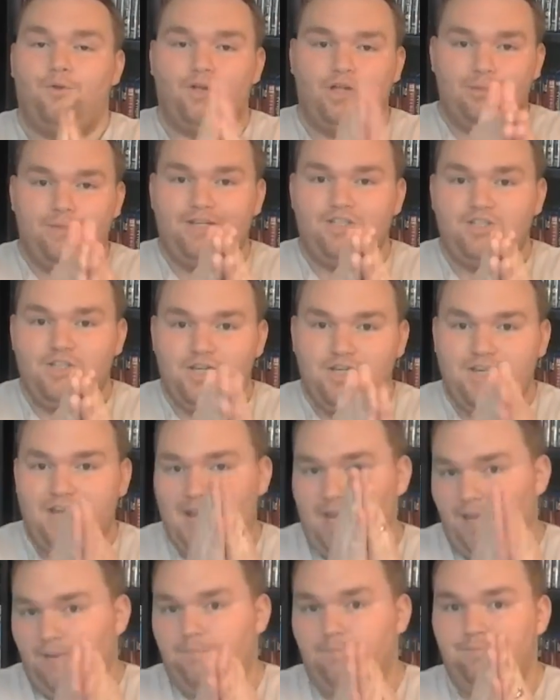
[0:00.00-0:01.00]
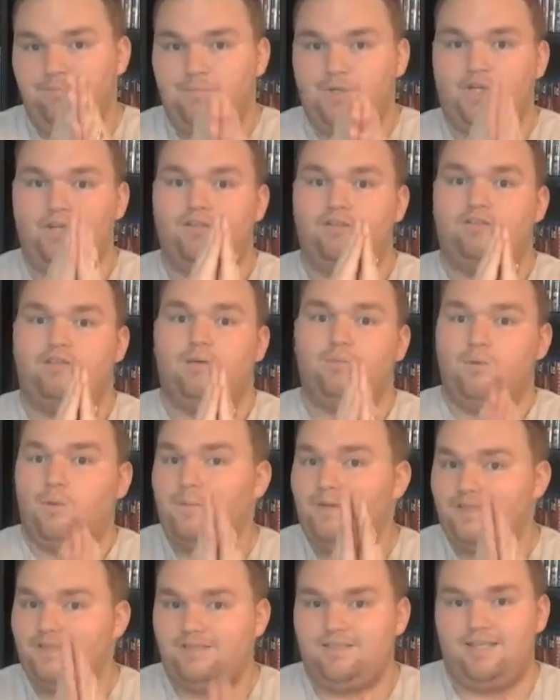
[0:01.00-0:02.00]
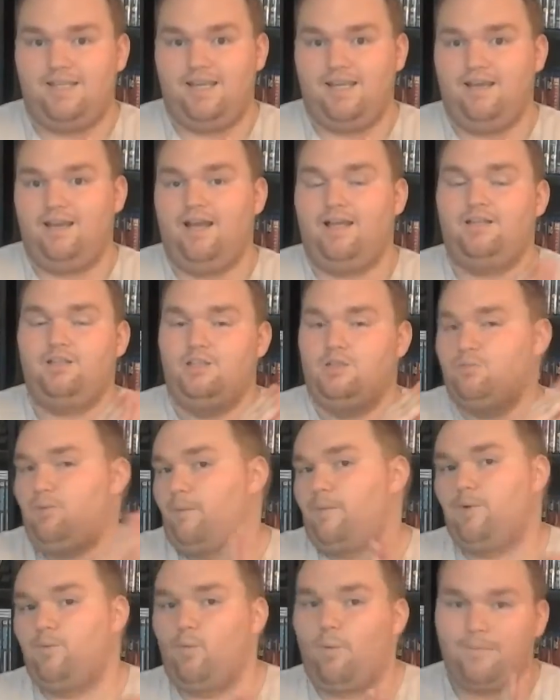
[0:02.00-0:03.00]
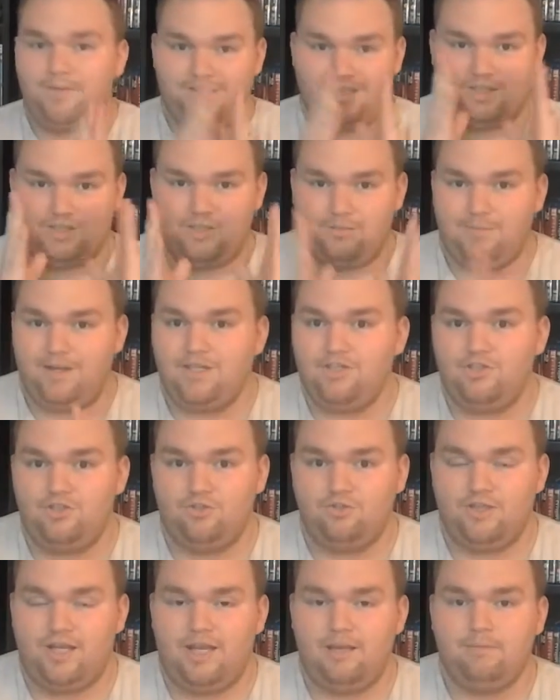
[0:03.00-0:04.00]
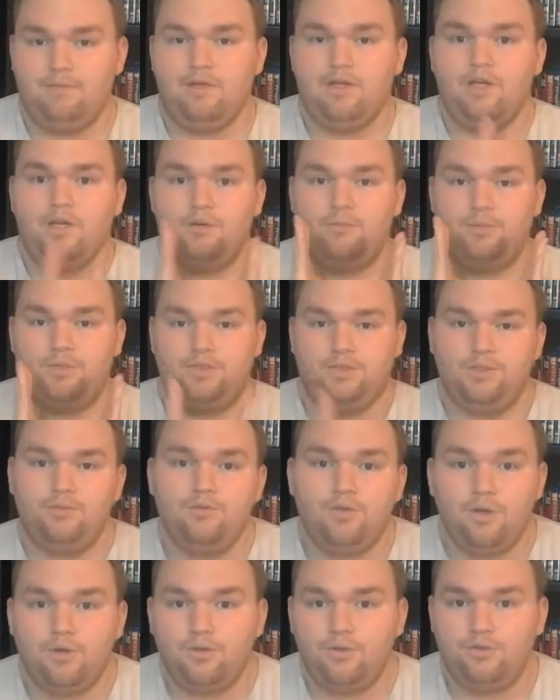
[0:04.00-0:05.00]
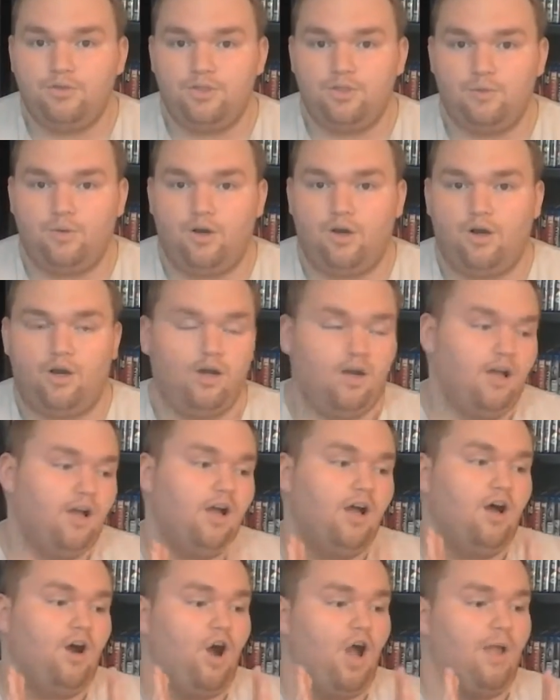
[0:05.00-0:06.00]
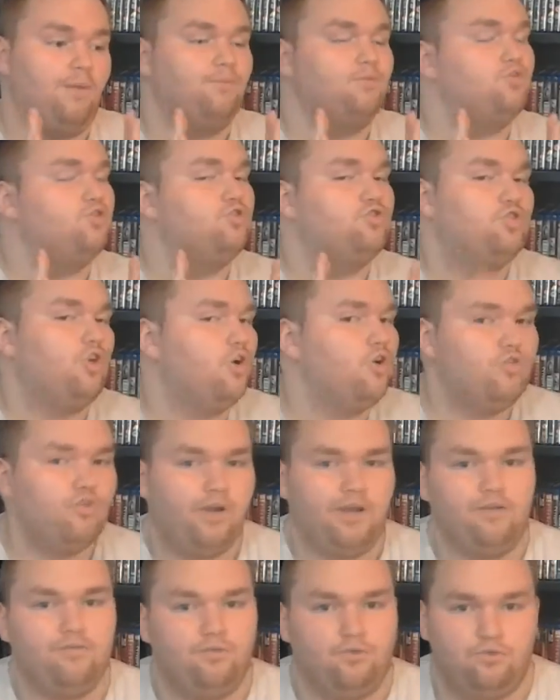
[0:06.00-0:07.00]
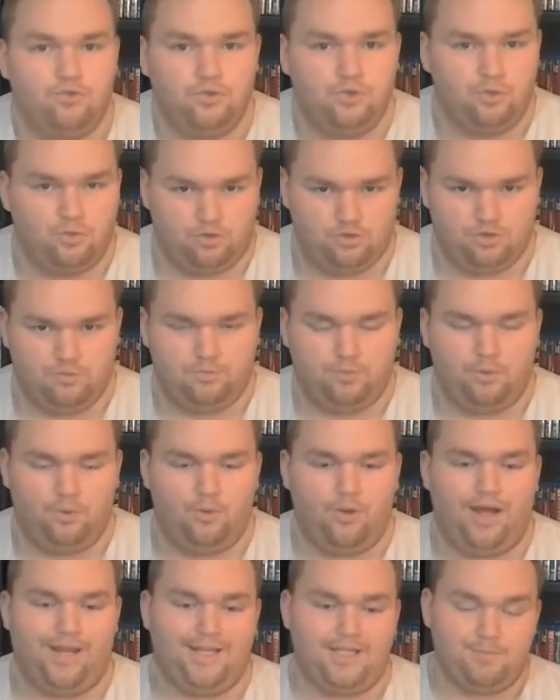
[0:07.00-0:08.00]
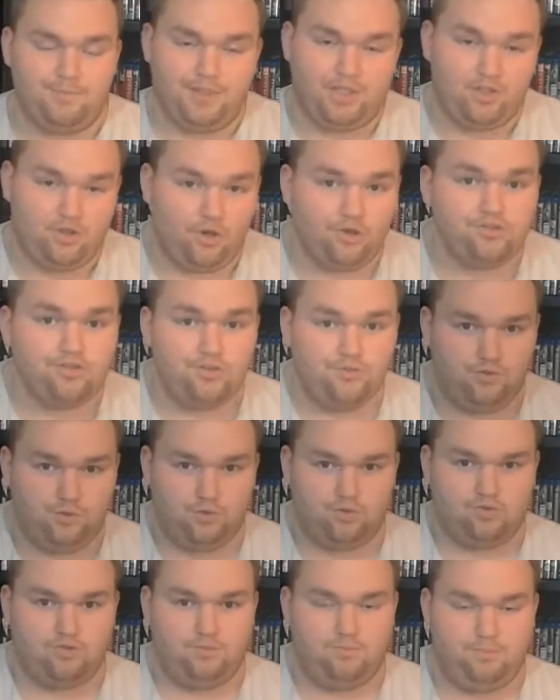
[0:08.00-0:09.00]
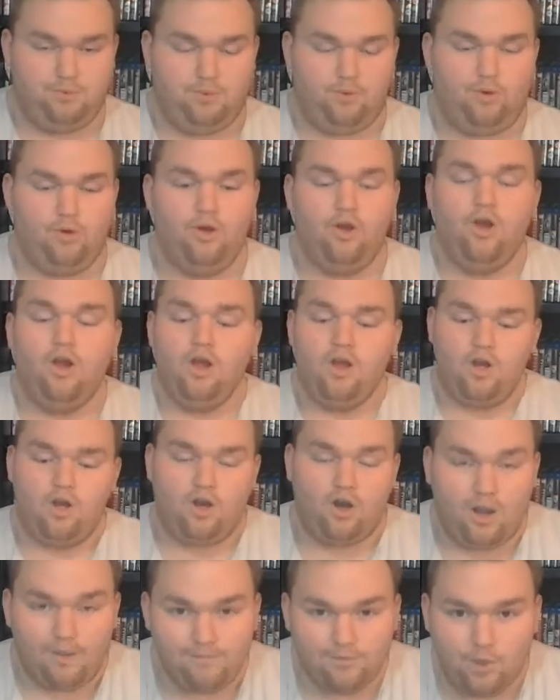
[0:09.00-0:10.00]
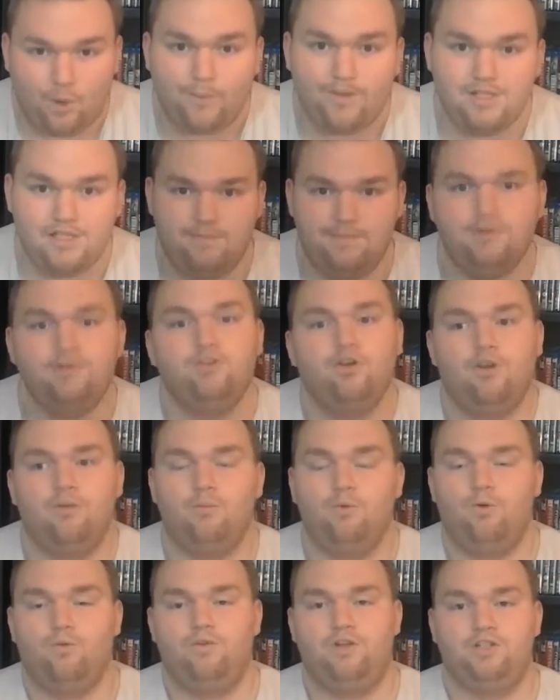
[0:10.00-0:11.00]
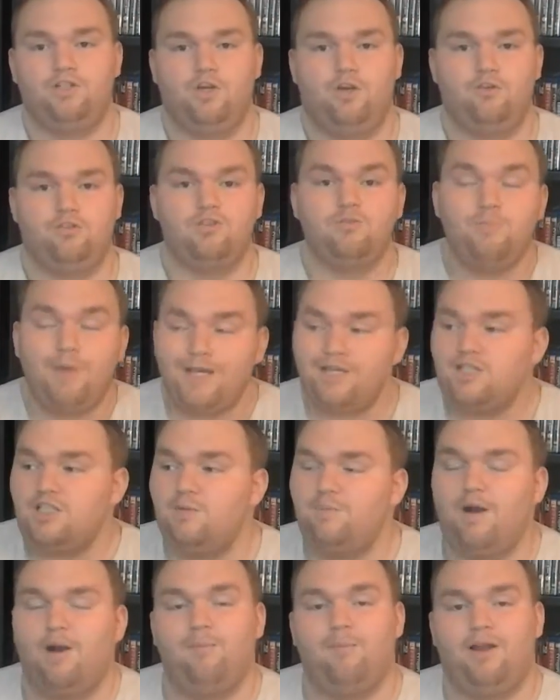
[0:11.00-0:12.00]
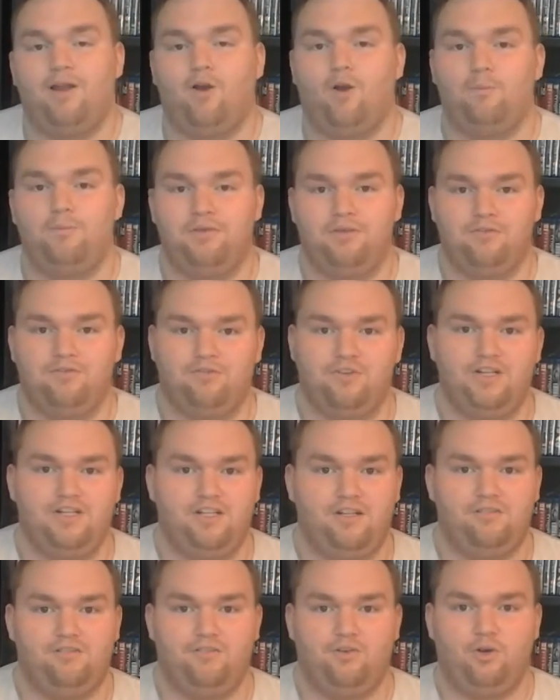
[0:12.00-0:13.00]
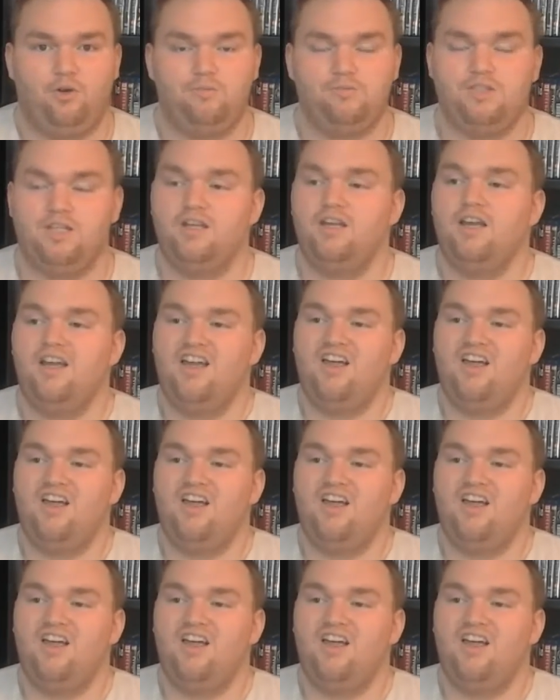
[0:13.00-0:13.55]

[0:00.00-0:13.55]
going to mention your name because they'll probably see it and you probably don't want me to actually mention your name, but you know who you are. I am so grateful for your support, and it's because of your support I'm going to be doing more videos, especially about my hobby of 3D films.